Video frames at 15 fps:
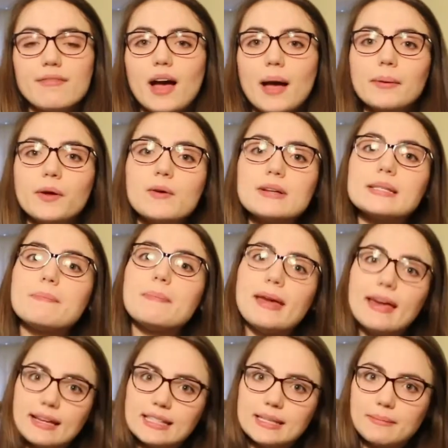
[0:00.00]
I'm going to
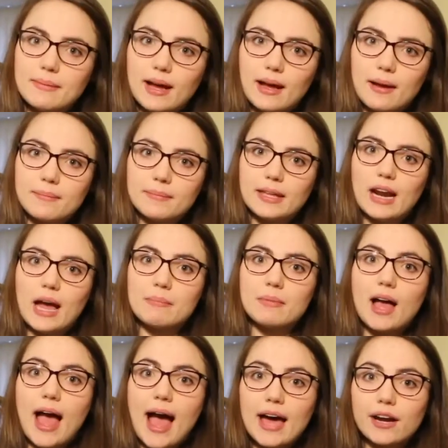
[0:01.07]
pantomime that I'm
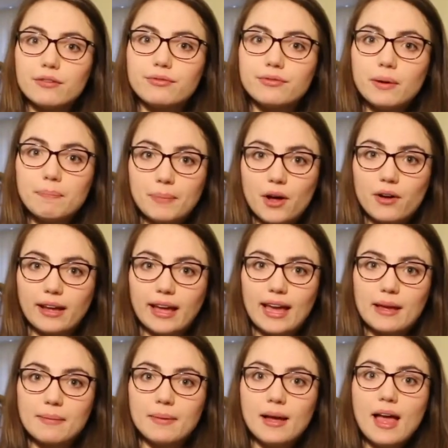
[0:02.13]
at a football
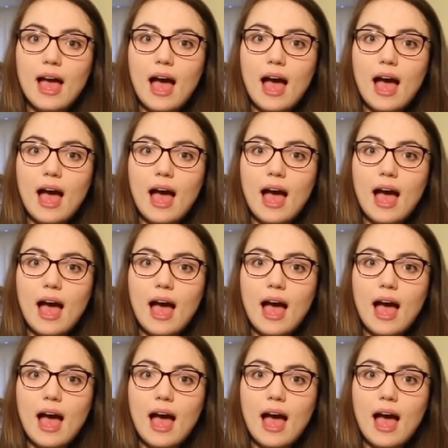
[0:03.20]
game.